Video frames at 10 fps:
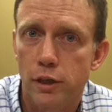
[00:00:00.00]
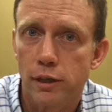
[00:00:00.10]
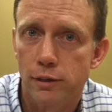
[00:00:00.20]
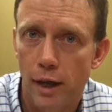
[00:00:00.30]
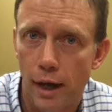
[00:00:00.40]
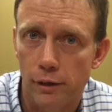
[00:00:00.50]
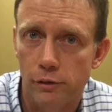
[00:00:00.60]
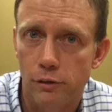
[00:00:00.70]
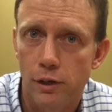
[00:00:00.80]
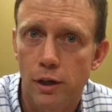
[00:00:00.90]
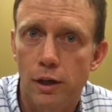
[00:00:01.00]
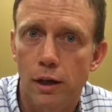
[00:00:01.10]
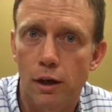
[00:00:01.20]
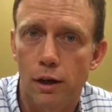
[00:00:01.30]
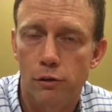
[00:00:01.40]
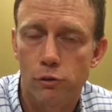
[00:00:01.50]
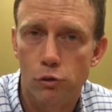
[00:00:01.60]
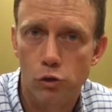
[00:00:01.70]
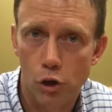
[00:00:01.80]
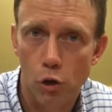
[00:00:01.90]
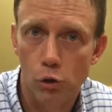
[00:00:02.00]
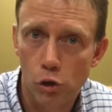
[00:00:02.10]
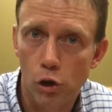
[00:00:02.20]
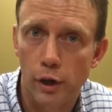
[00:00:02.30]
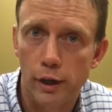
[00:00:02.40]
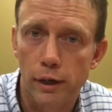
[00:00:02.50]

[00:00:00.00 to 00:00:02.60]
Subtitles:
detect, to go and look.